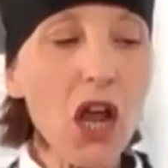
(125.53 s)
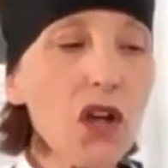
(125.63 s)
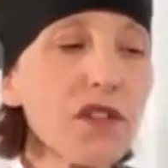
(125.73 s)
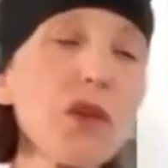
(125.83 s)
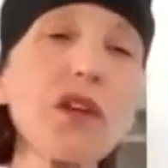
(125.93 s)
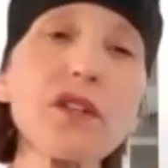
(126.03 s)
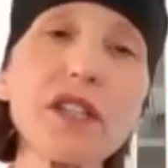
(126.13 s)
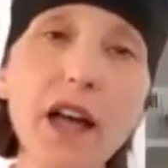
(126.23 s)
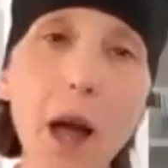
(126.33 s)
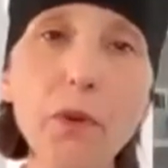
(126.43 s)
So there's
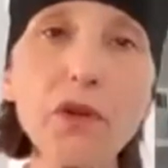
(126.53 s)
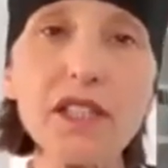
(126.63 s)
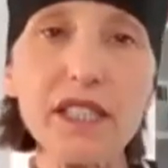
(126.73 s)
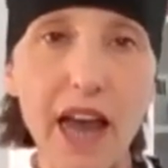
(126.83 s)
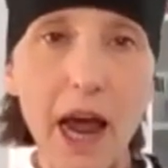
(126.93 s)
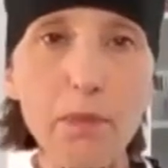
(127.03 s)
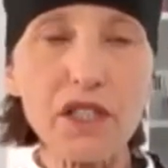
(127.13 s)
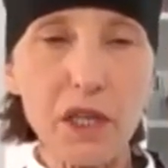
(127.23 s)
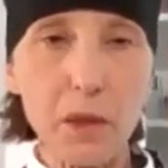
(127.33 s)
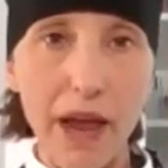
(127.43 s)
a couple steps
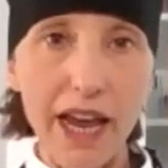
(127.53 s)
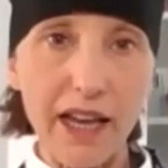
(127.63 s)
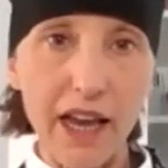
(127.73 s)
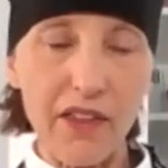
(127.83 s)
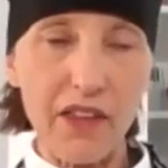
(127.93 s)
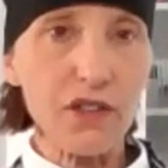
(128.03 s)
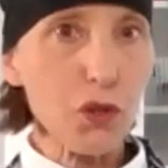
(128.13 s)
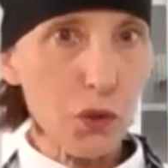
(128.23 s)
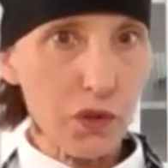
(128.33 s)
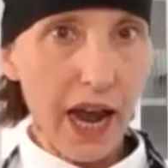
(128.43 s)
to making this
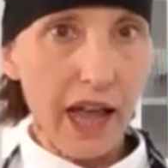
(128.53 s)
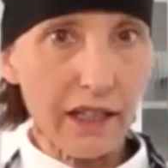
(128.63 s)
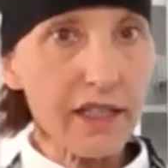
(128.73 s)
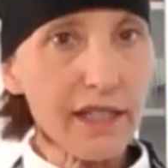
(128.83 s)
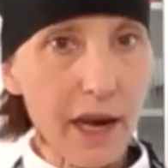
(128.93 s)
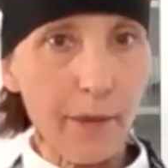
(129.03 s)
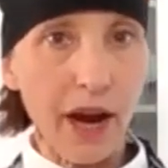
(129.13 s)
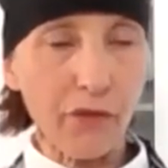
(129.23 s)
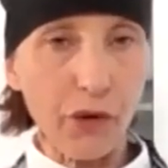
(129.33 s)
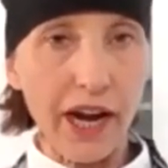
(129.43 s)
Nutella
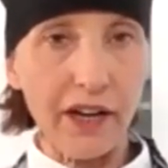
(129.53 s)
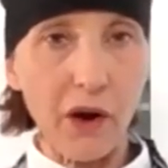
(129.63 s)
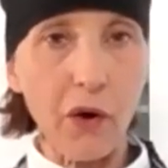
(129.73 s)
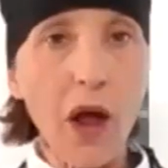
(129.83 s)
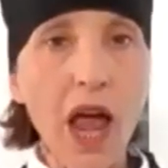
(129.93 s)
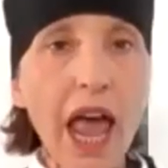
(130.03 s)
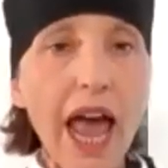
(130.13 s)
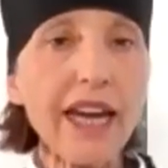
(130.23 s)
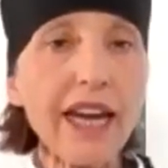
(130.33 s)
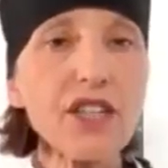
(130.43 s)
semifreddo,
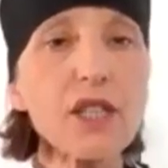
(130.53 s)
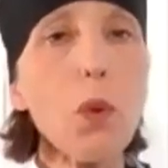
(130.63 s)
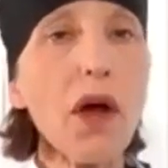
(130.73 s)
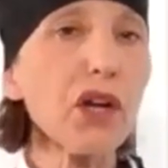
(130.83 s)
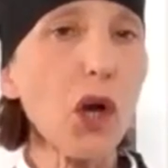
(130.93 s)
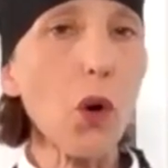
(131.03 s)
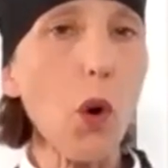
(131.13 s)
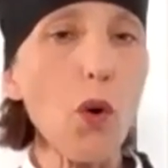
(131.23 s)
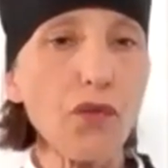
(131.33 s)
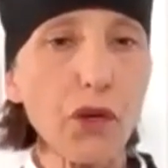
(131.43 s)
and I just want to go
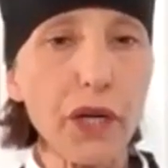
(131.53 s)
over